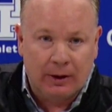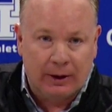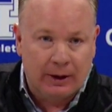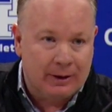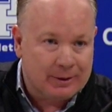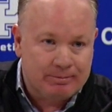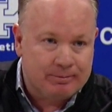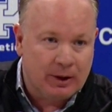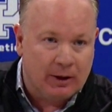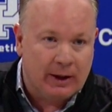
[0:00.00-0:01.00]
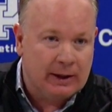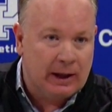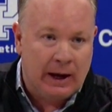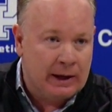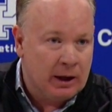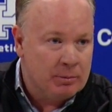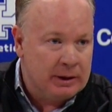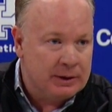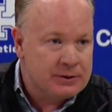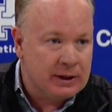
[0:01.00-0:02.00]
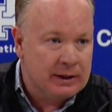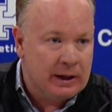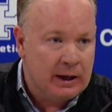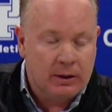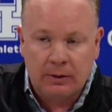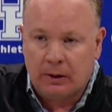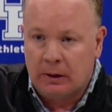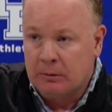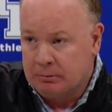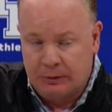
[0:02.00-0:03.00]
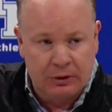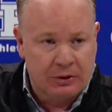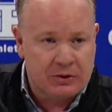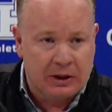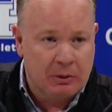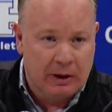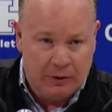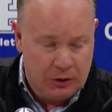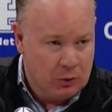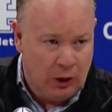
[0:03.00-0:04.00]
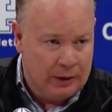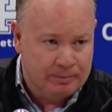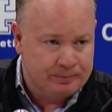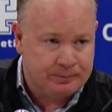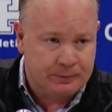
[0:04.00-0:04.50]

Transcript: You're not going to get a headline out of me saying that. You could say whatever you want.